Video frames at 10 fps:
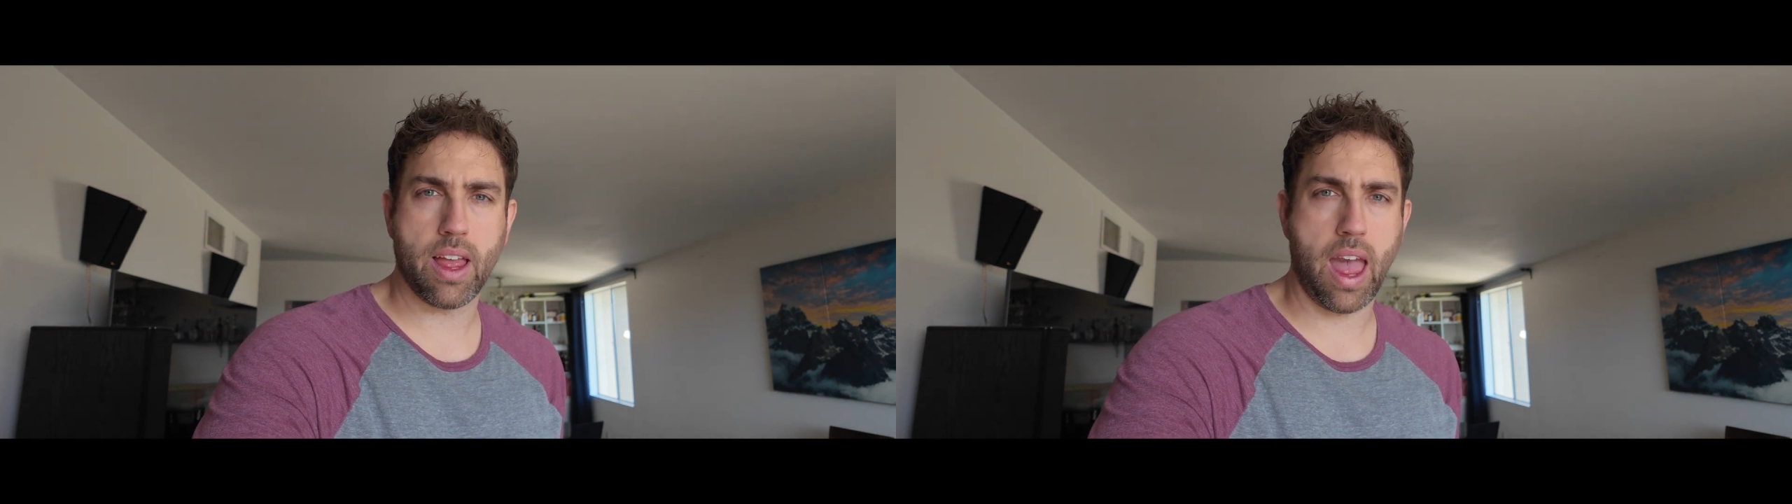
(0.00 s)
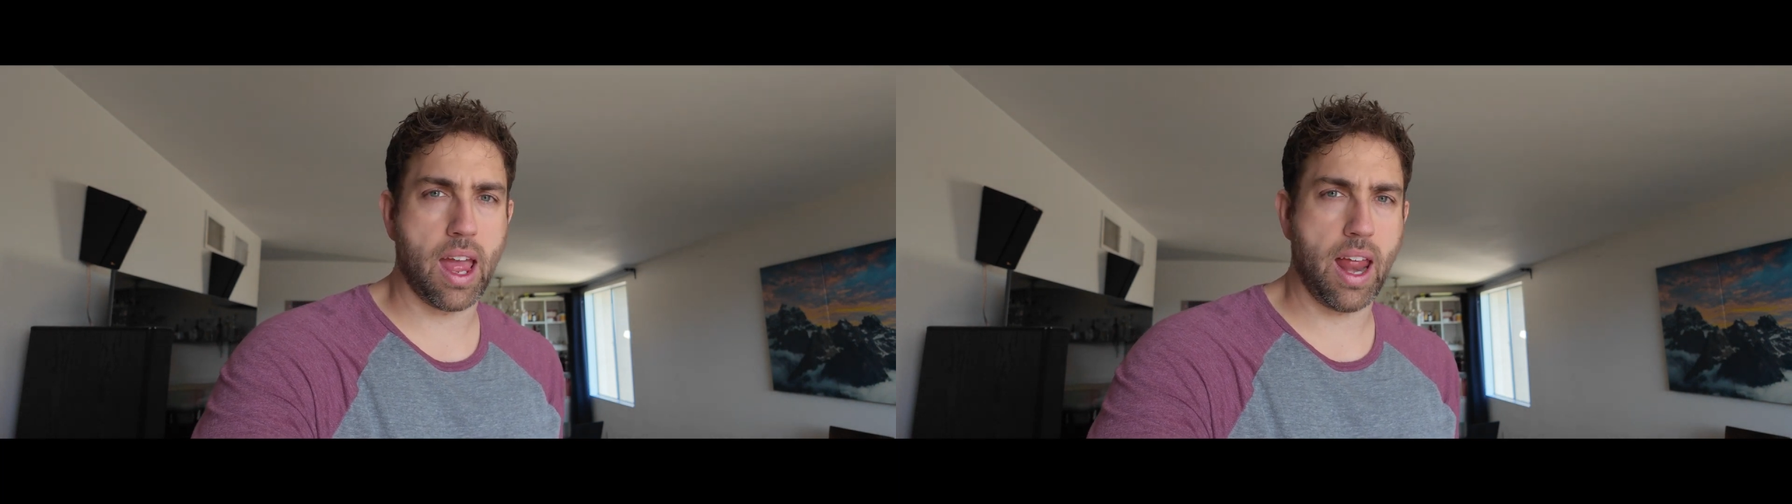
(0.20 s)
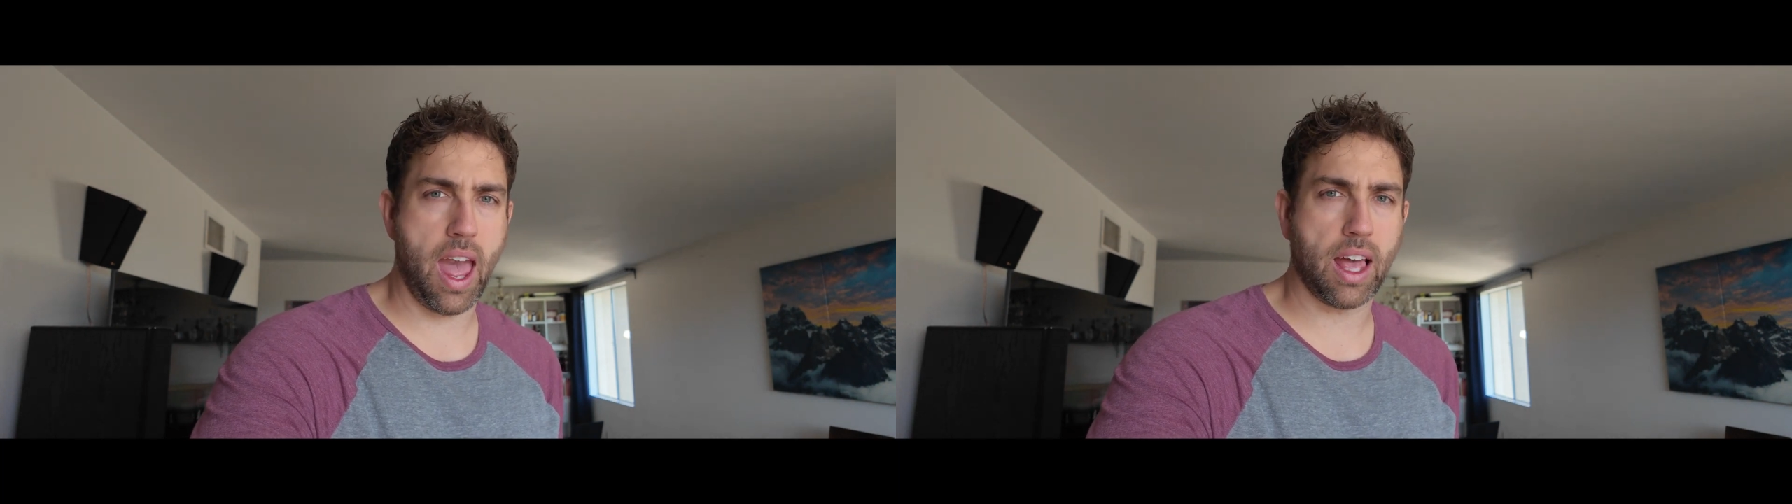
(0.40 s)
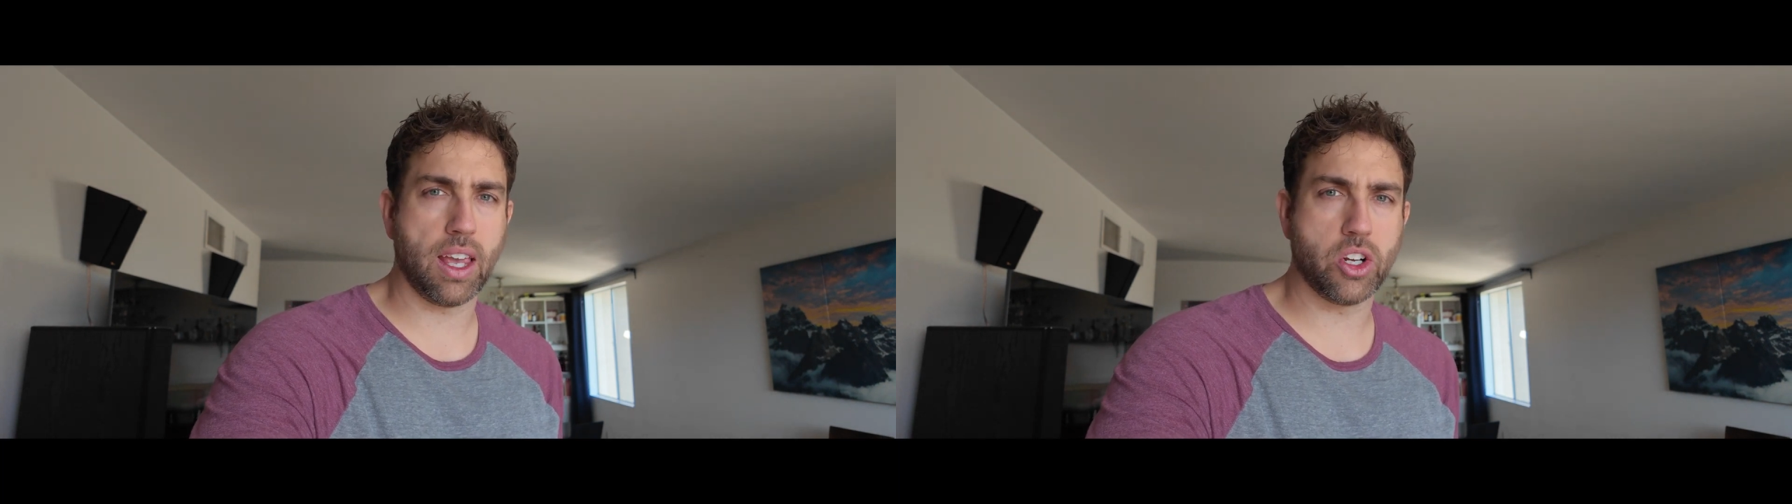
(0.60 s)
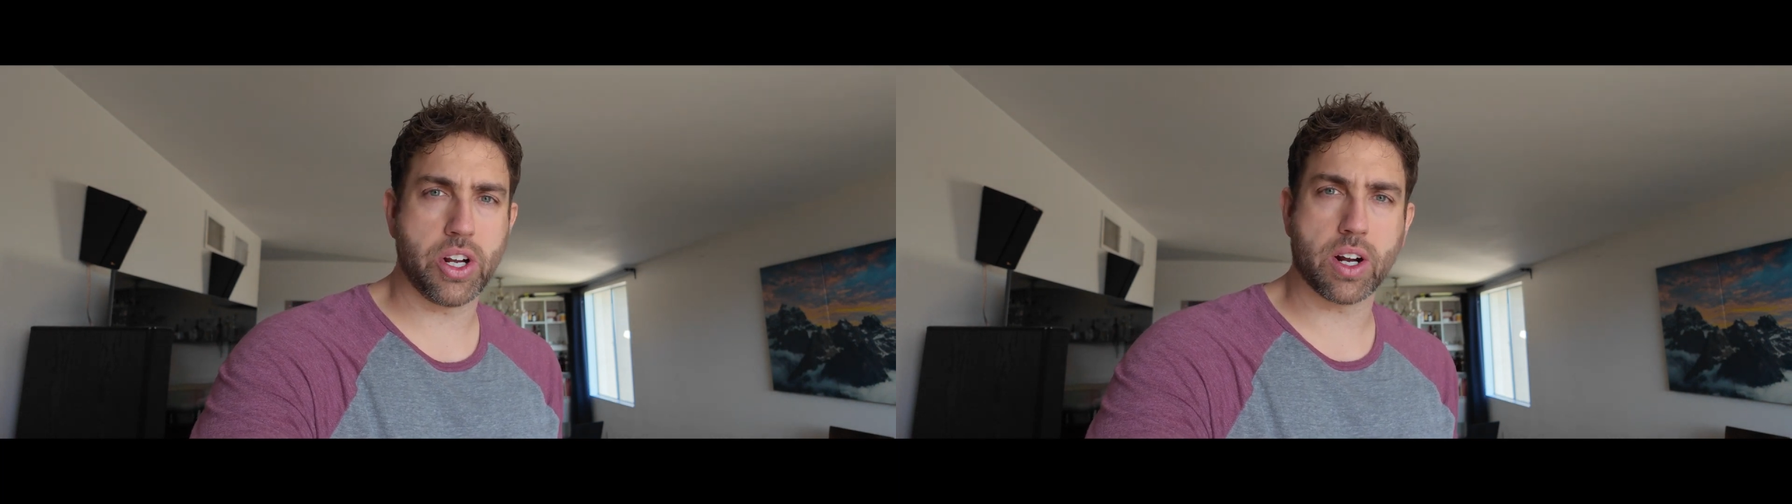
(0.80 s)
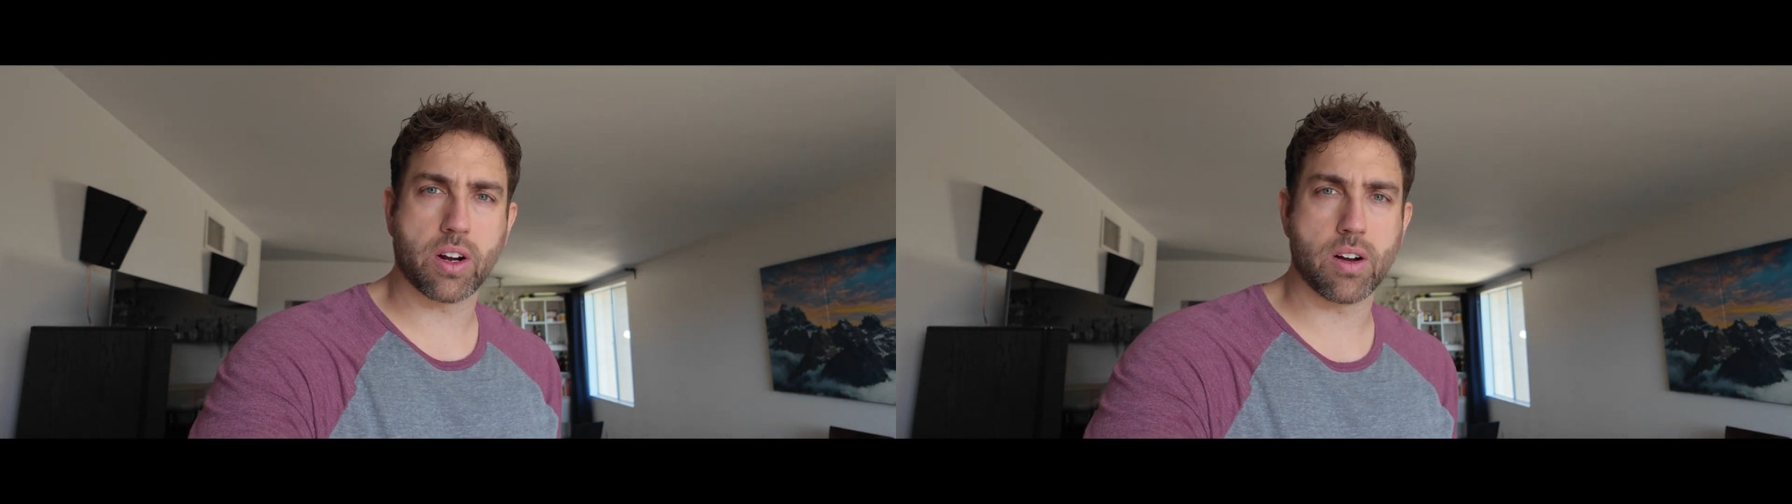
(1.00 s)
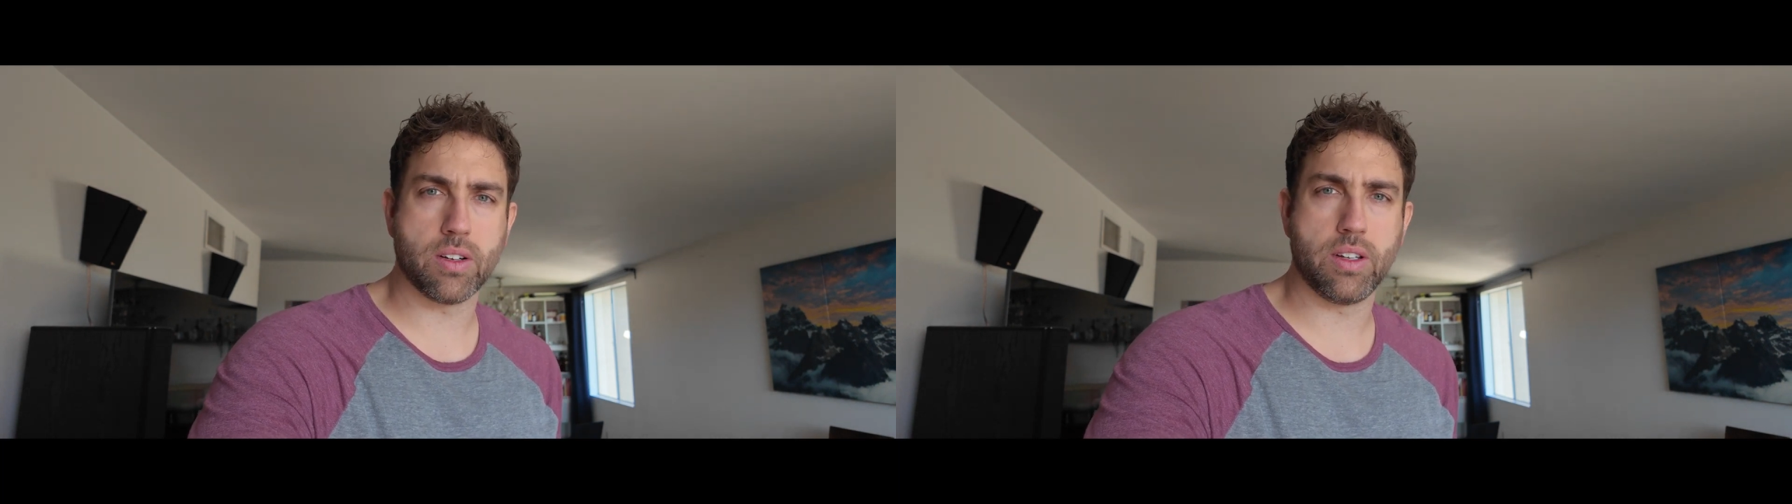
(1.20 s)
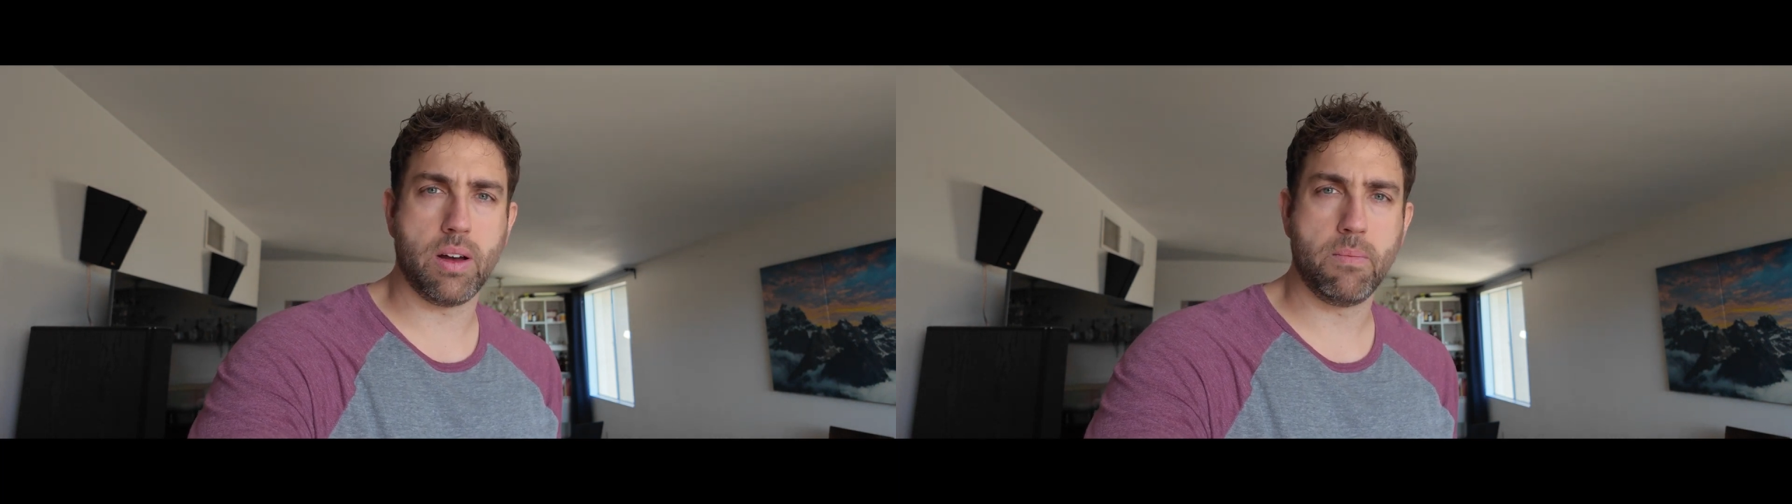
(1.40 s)
and hanging sheer
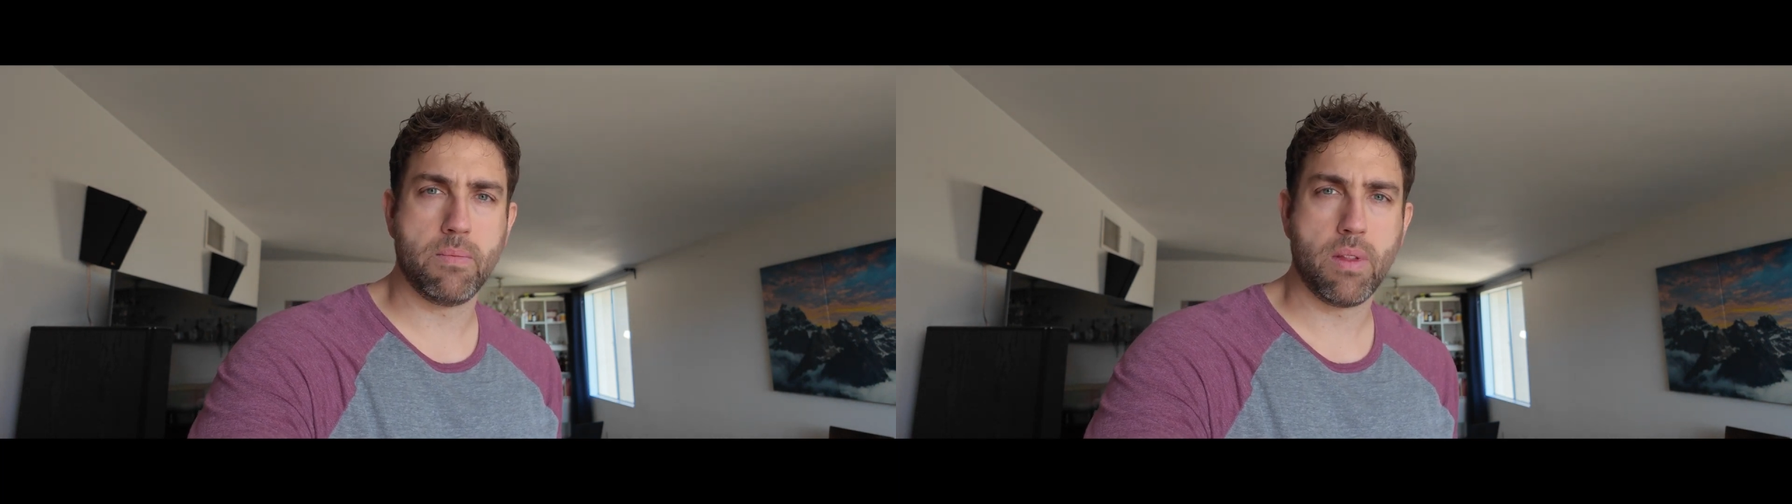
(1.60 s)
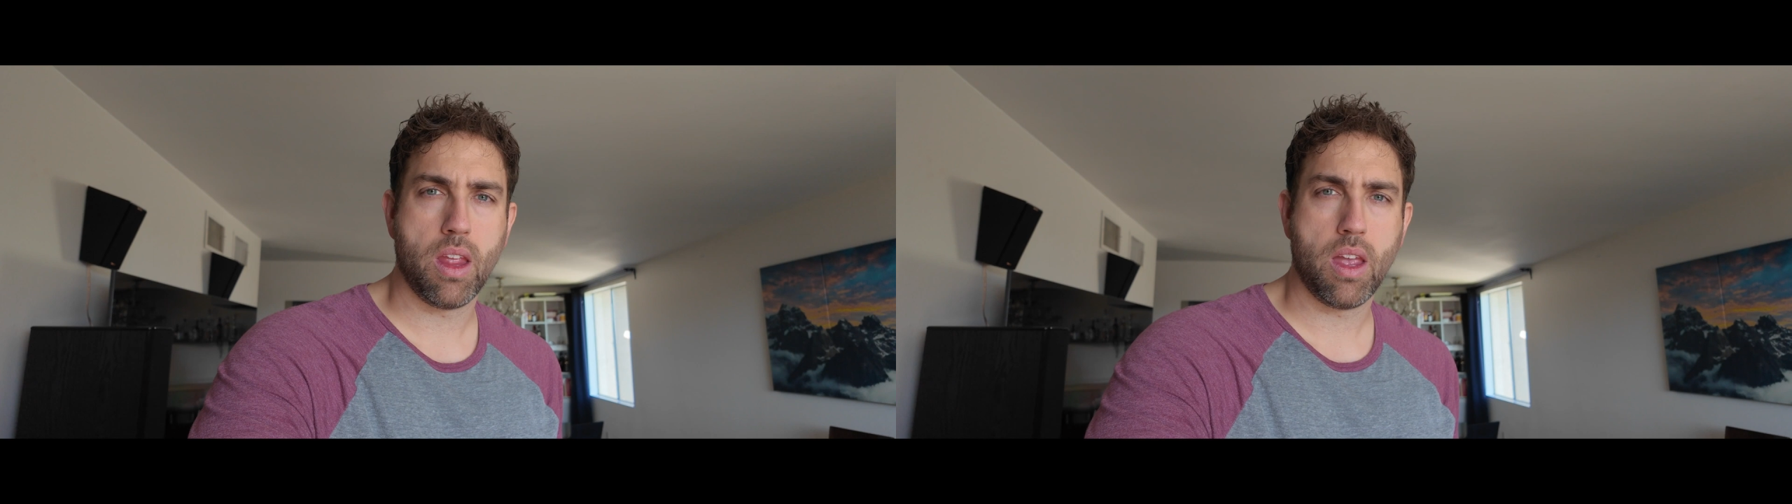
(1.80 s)
curtains up